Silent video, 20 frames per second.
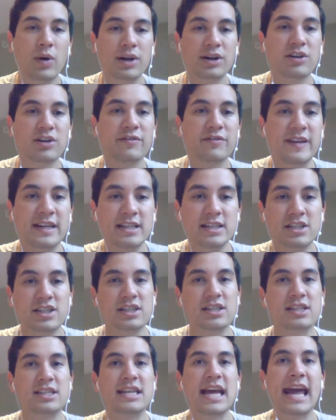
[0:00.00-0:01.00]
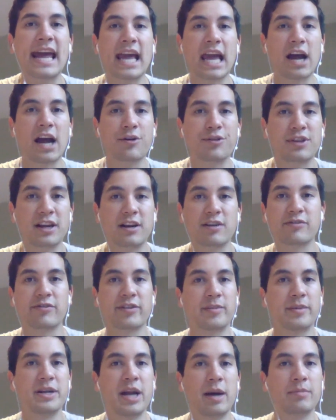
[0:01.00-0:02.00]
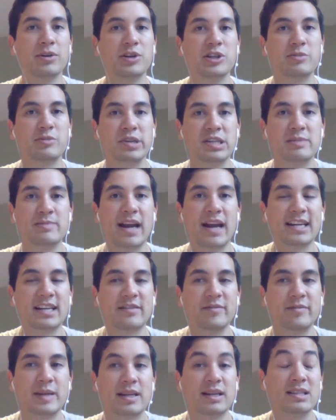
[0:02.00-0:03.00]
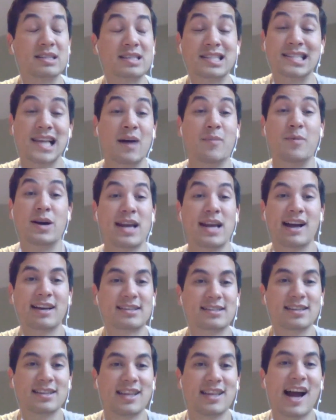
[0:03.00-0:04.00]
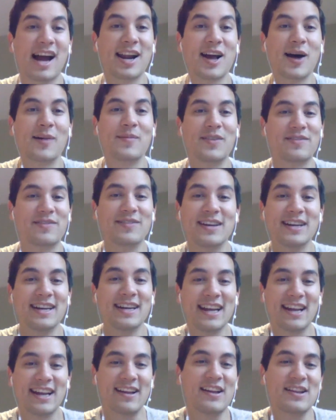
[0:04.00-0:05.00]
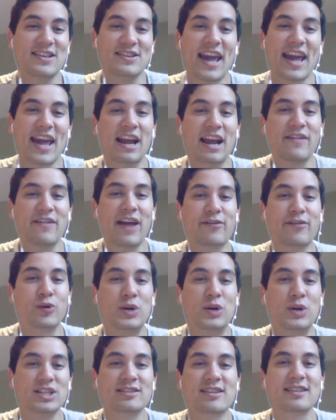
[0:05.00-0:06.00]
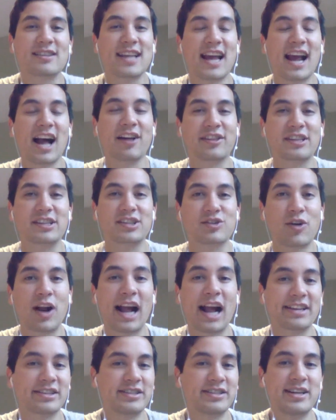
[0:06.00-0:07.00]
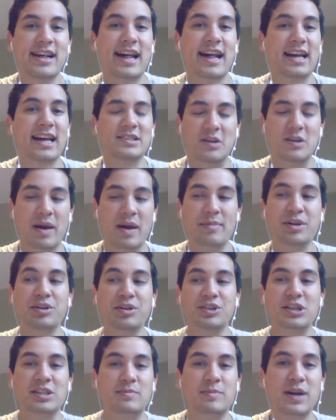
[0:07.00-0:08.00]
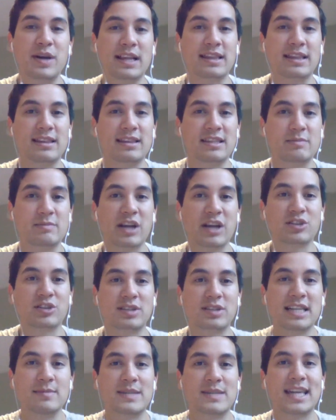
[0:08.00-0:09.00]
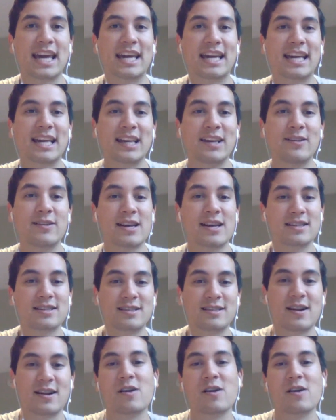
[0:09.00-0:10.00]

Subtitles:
wonder if he's just staying out there from a numbers perspective, because someone has to line up. If you can't have everyone just as a healthy scratch today, so maybe he'll just be on special teams kicking units,